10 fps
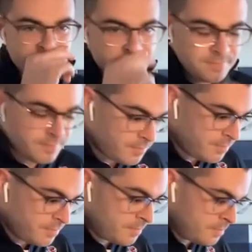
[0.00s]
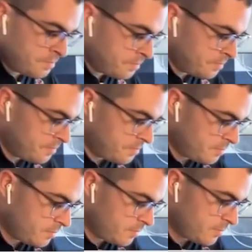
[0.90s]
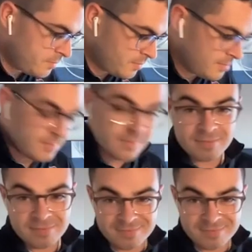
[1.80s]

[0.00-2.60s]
No words are spoken by the person on screen.